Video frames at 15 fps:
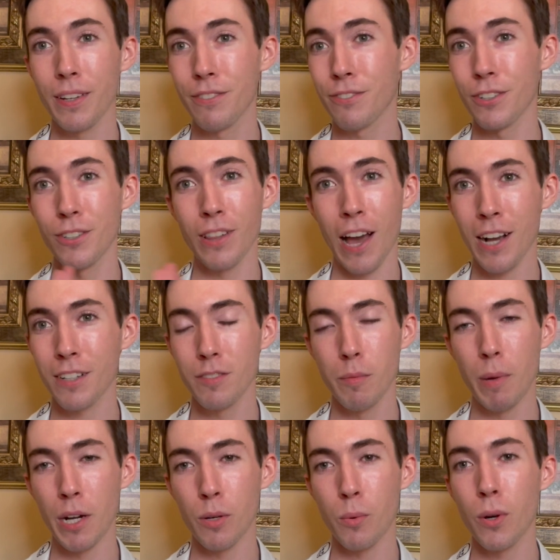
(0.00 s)
For lack of a
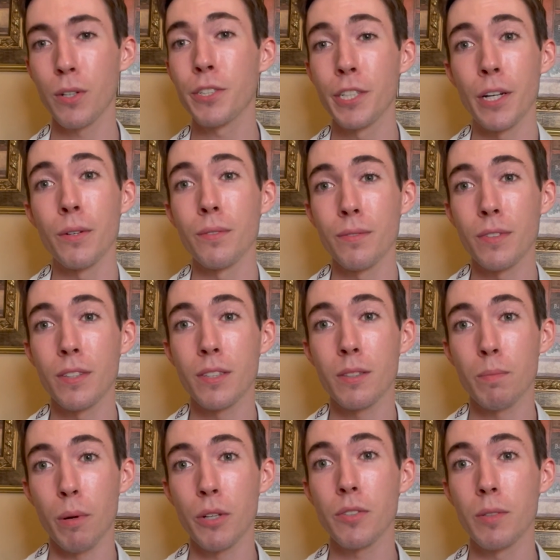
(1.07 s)
better word, you know, this
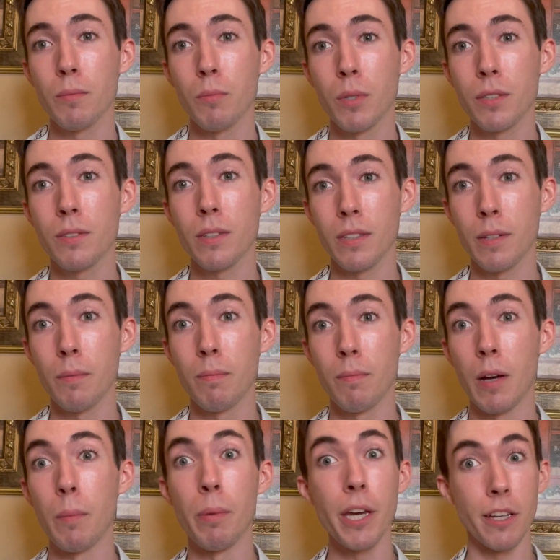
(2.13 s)
person was
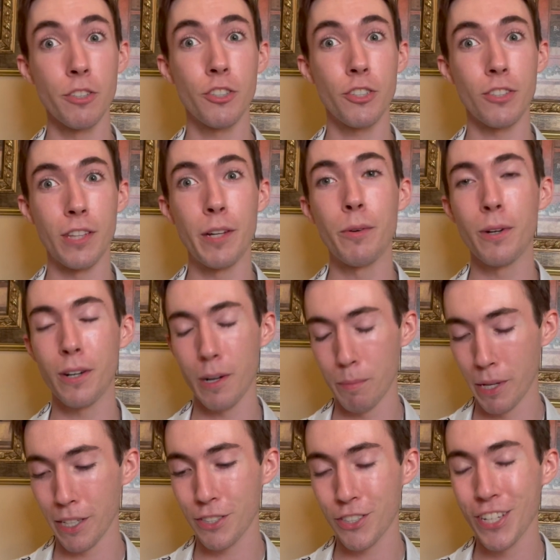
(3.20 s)
a bitch. They were a
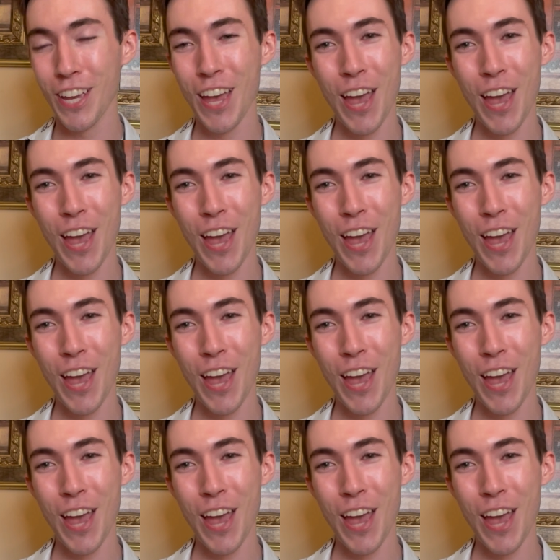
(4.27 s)
bitch.